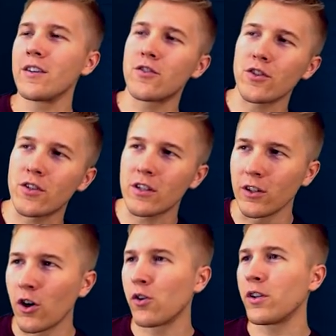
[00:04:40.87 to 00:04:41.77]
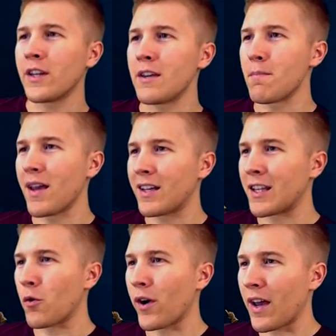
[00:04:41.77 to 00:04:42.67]
is just slowly making
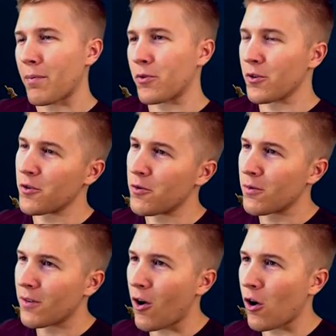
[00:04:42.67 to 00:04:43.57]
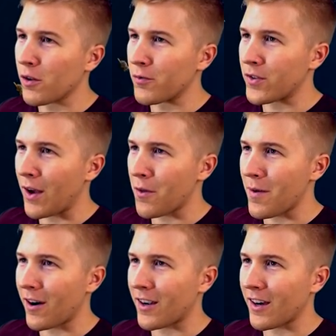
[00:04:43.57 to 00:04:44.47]
their way up through all of South
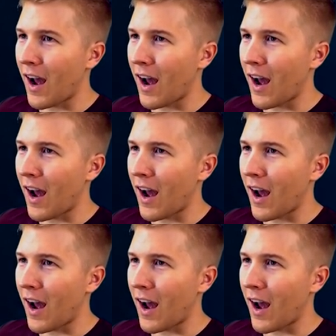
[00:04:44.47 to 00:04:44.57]
America.